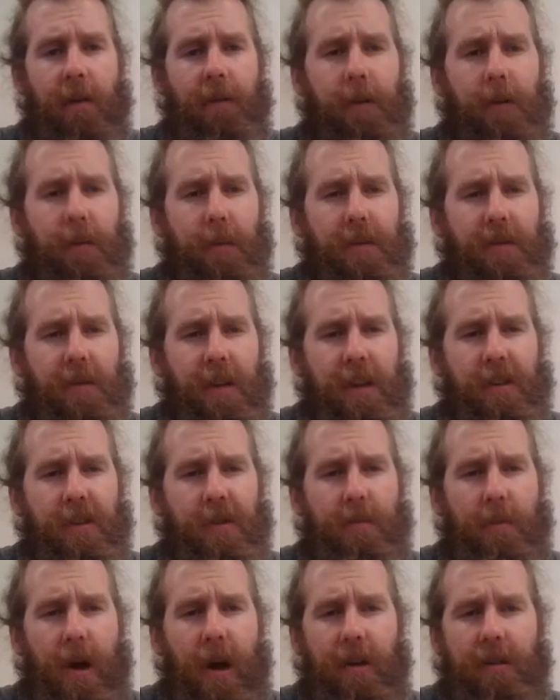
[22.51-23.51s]
From the
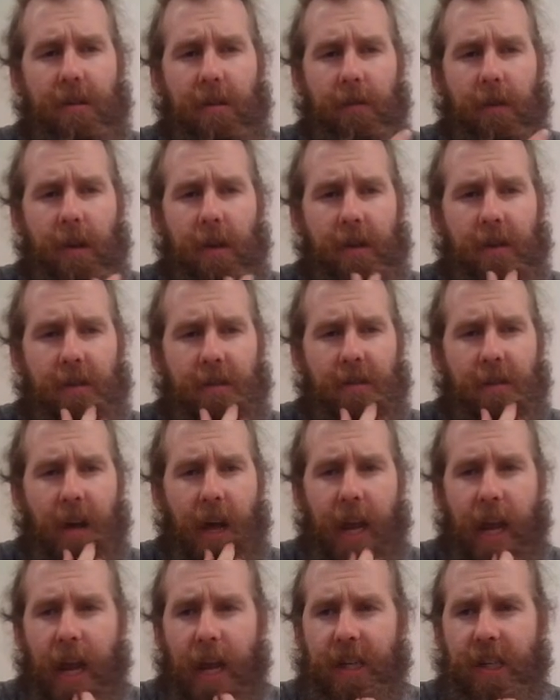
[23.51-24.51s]
latest box, I really just
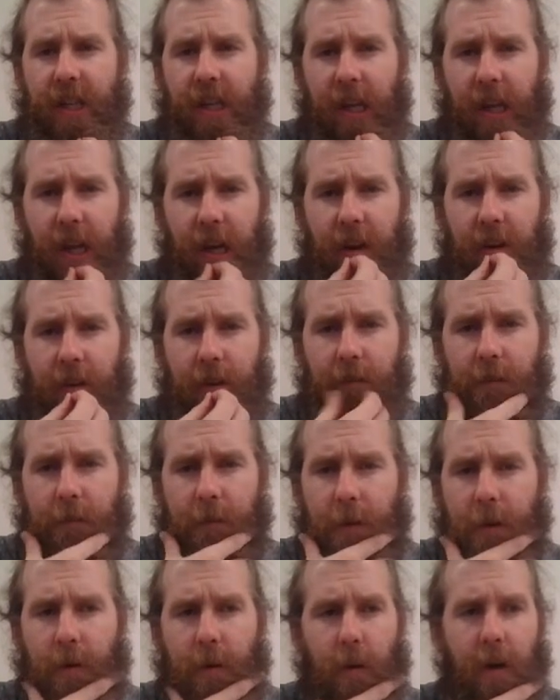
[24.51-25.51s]
got Ancient Gear and
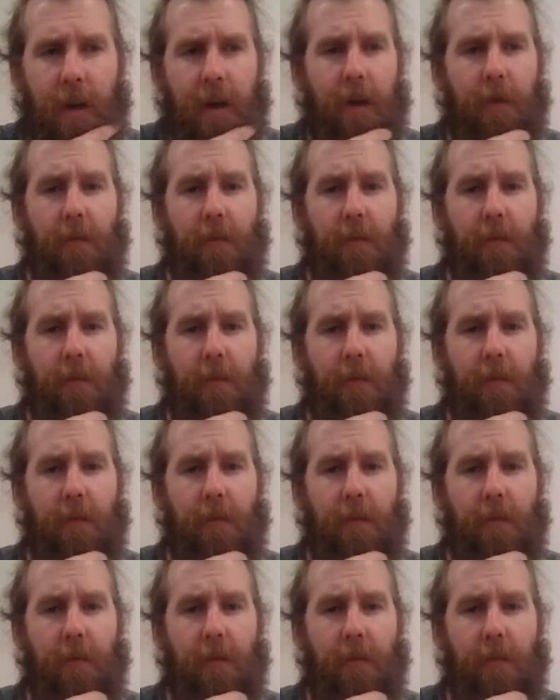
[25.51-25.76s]
Infernoid